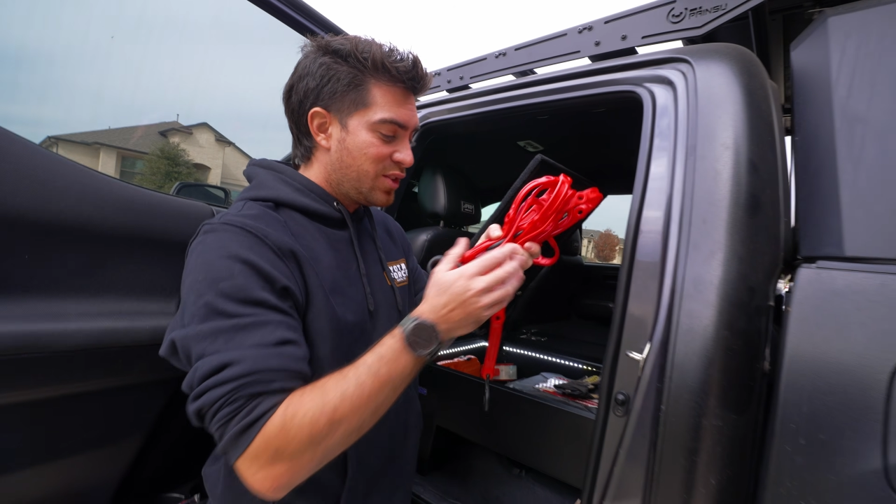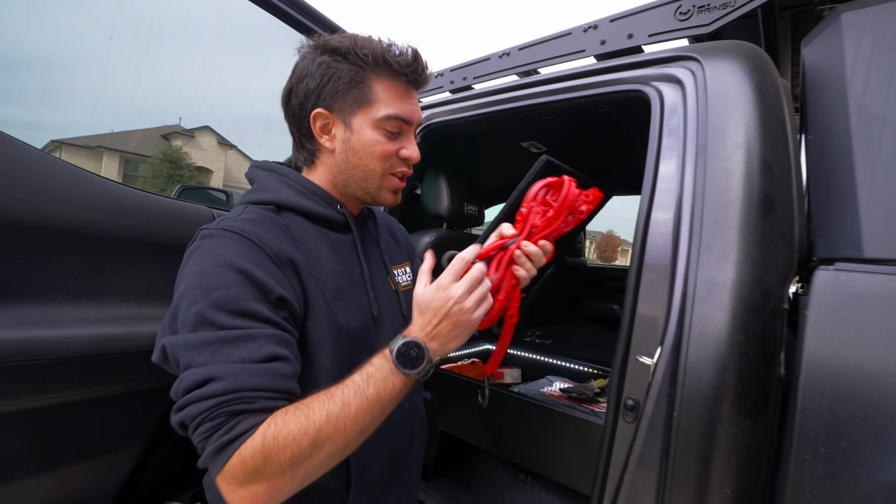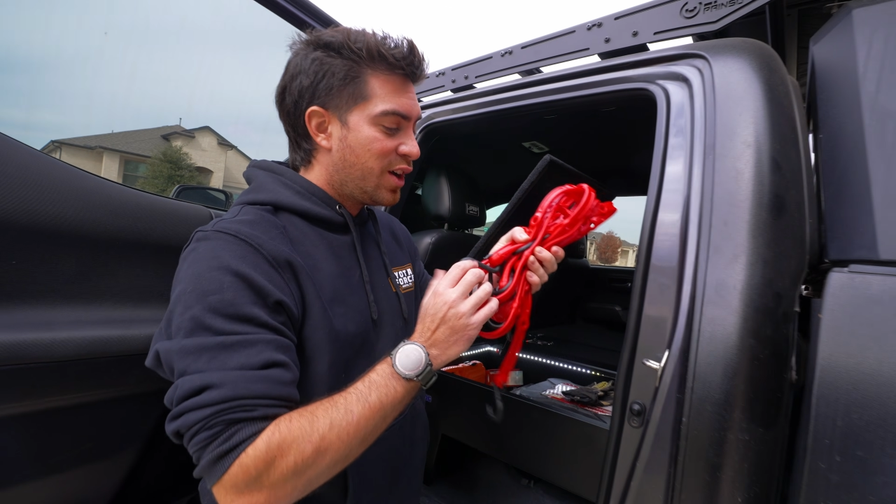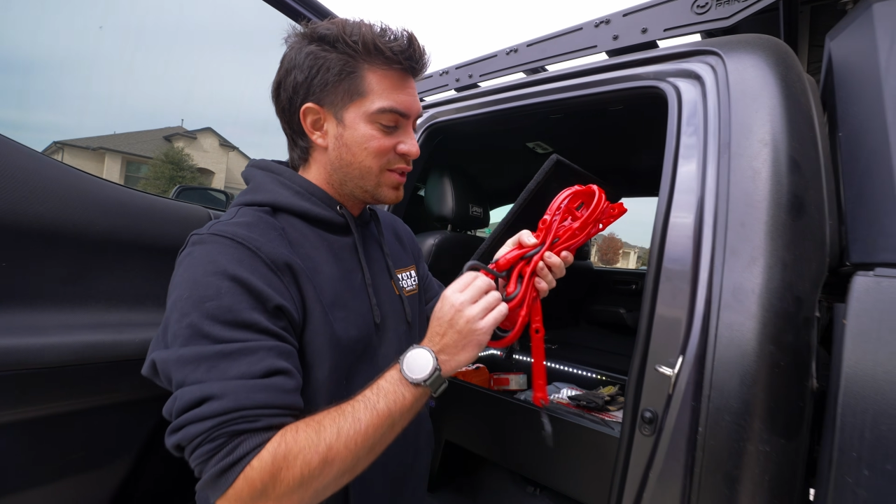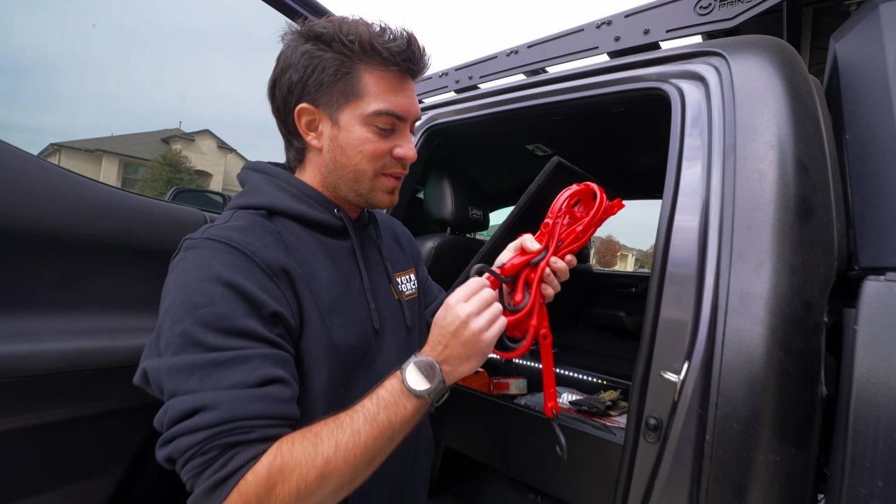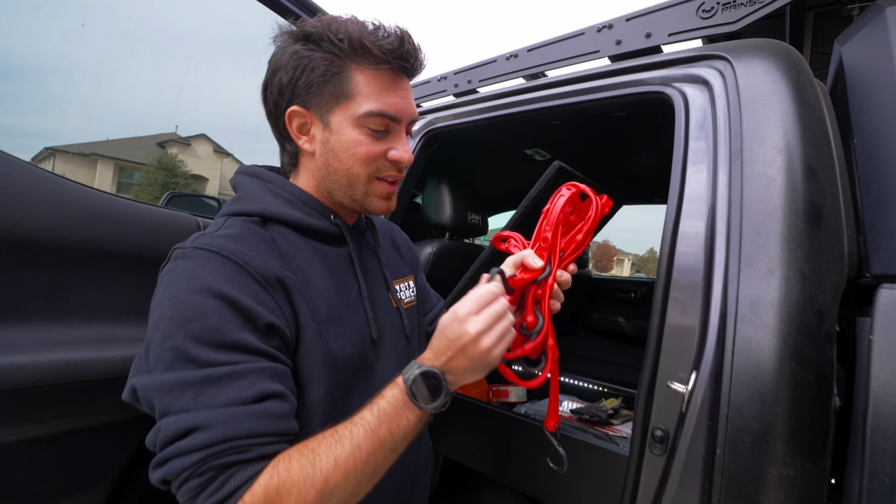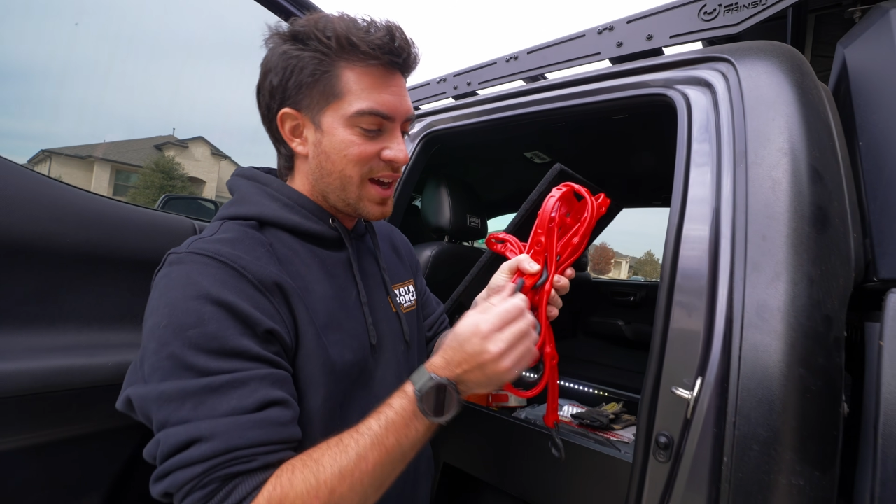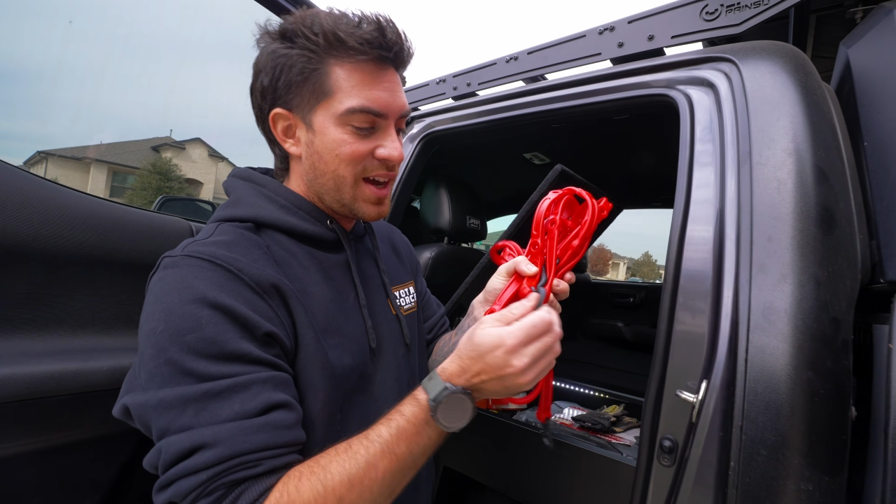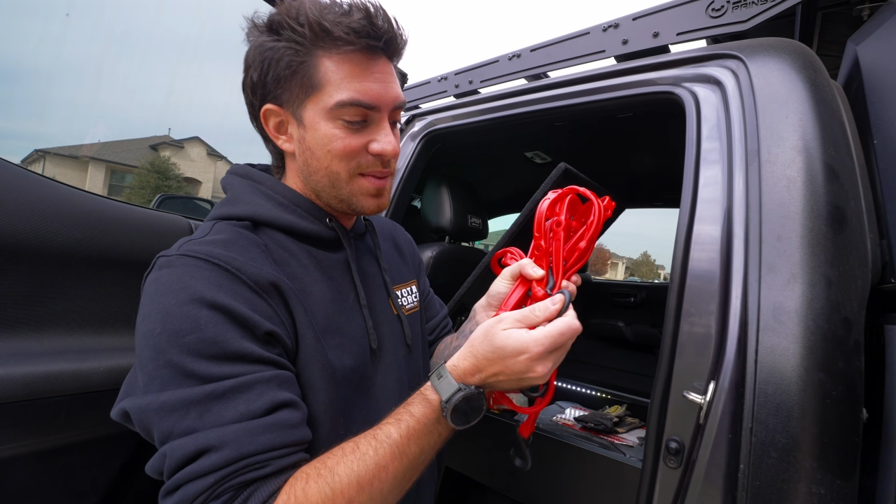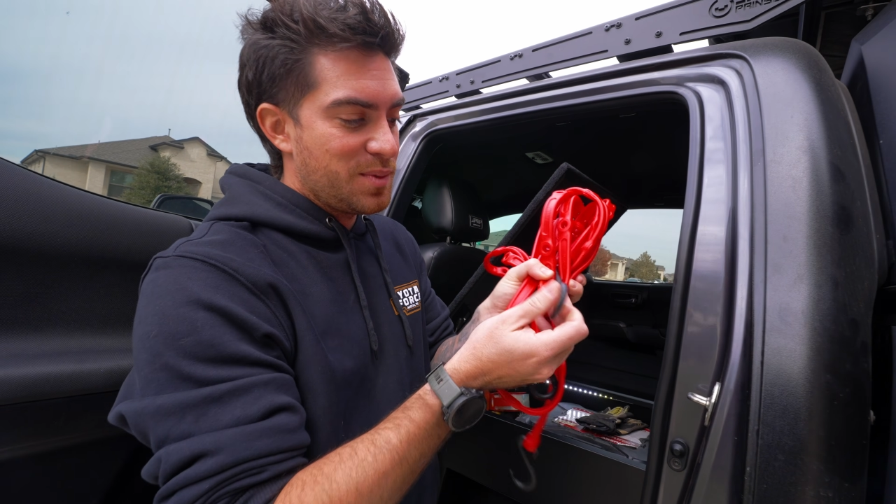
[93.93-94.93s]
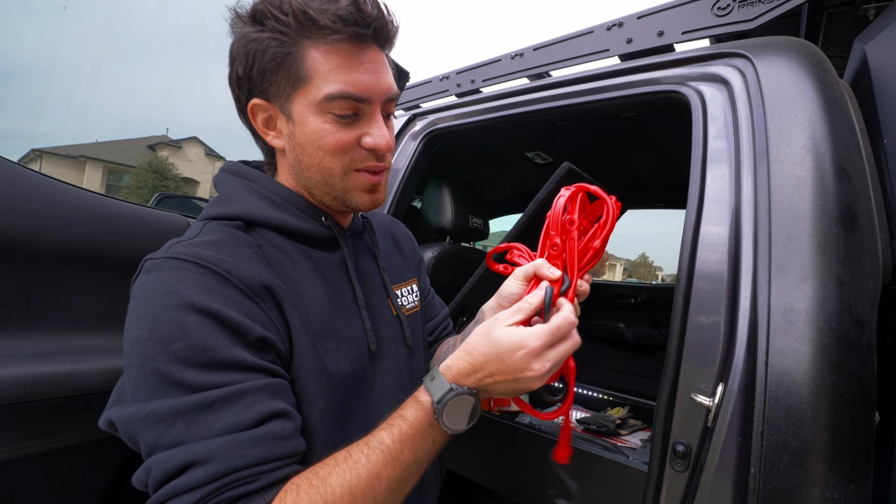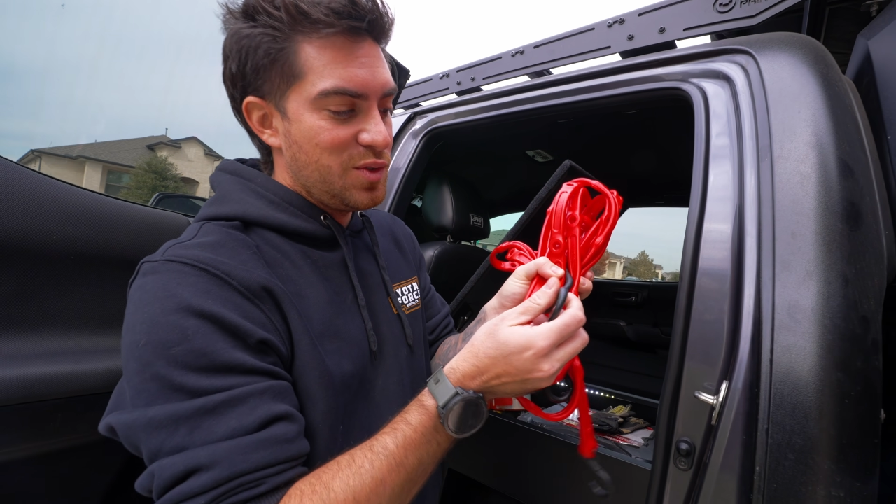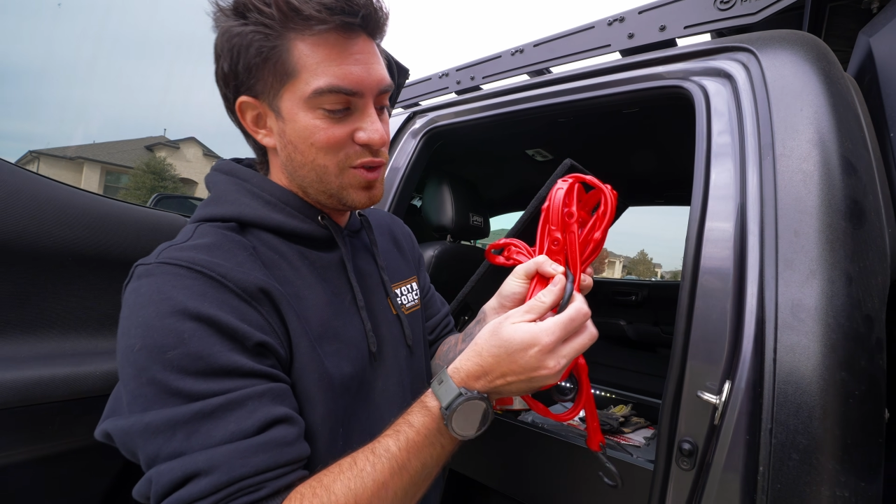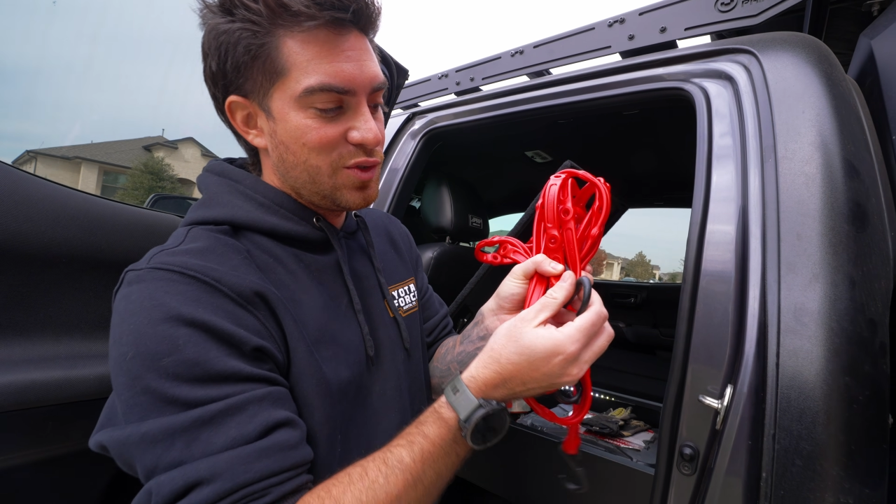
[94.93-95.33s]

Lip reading: tons of times, and you